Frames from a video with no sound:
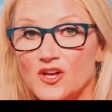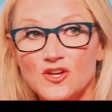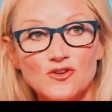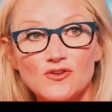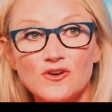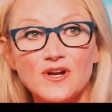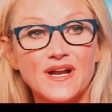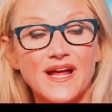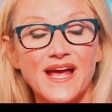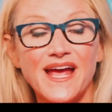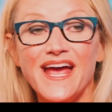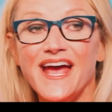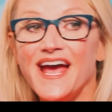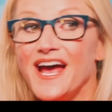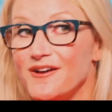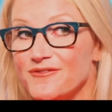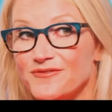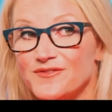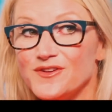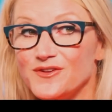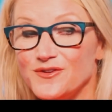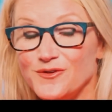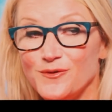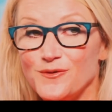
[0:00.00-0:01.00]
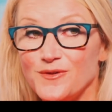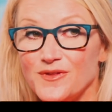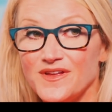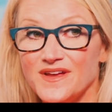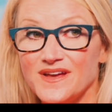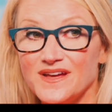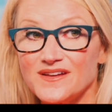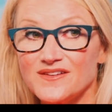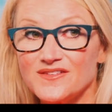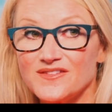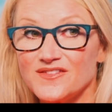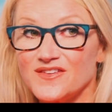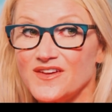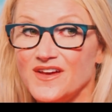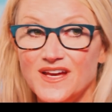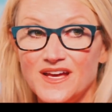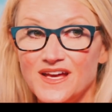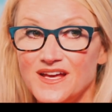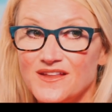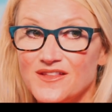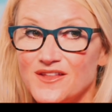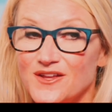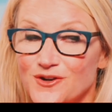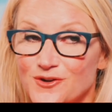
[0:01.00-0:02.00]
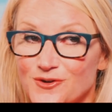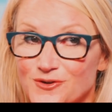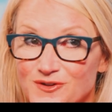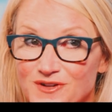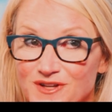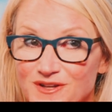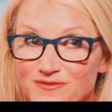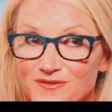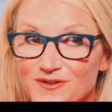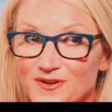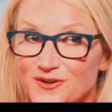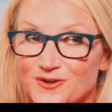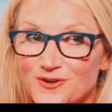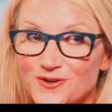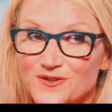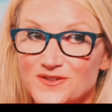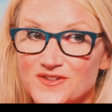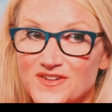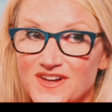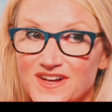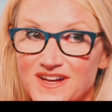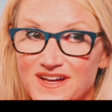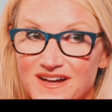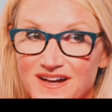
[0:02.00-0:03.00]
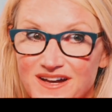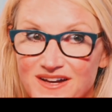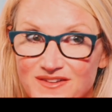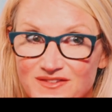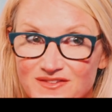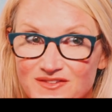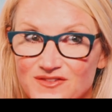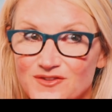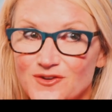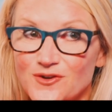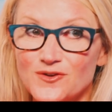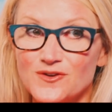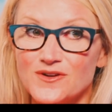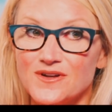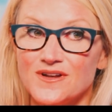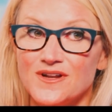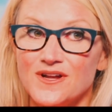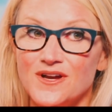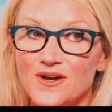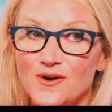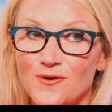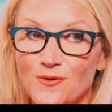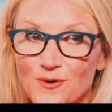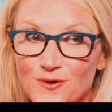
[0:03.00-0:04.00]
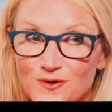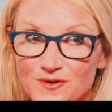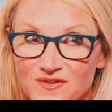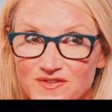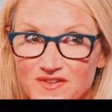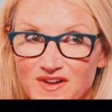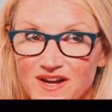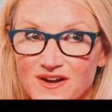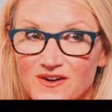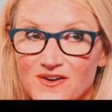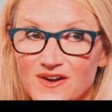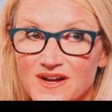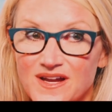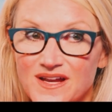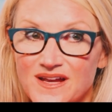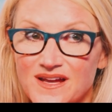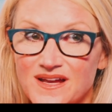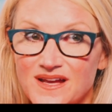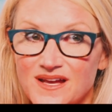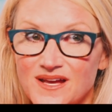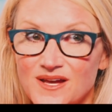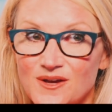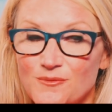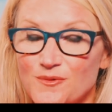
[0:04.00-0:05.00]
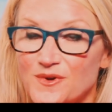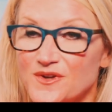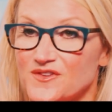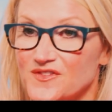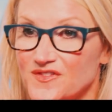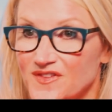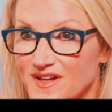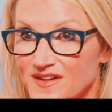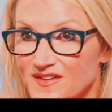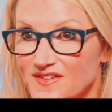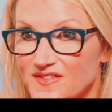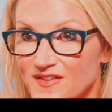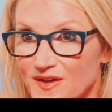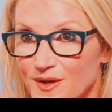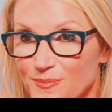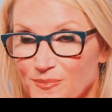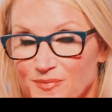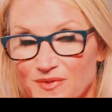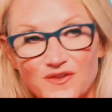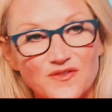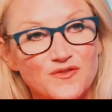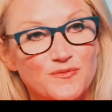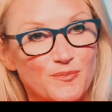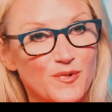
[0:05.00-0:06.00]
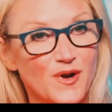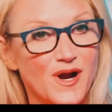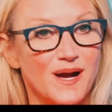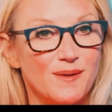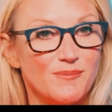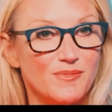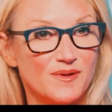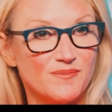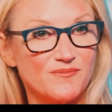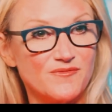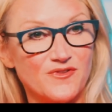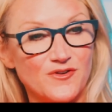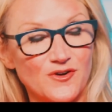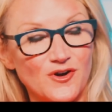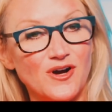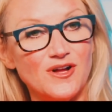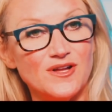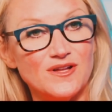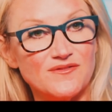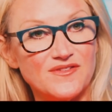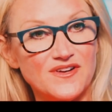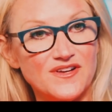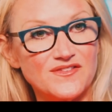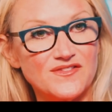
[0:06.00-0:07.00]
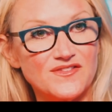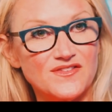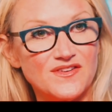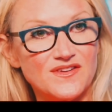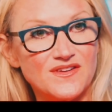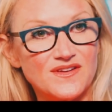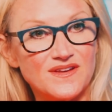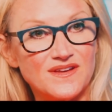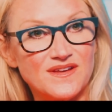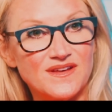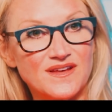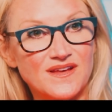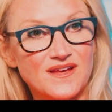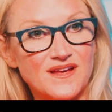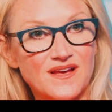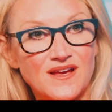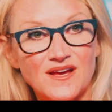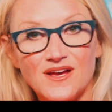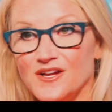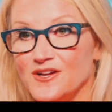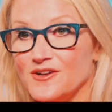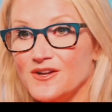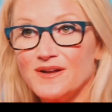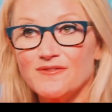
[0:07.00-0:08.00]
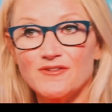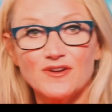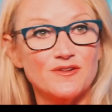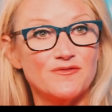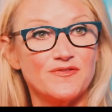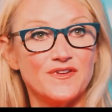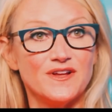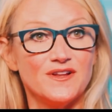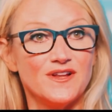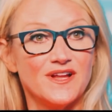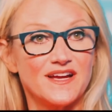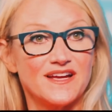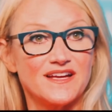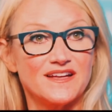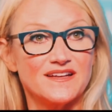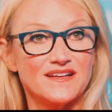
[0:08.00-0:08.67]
you're going to have to do things that are difficult, uncertain, or scary, which sets up this problem for all of us. You're never going to feel like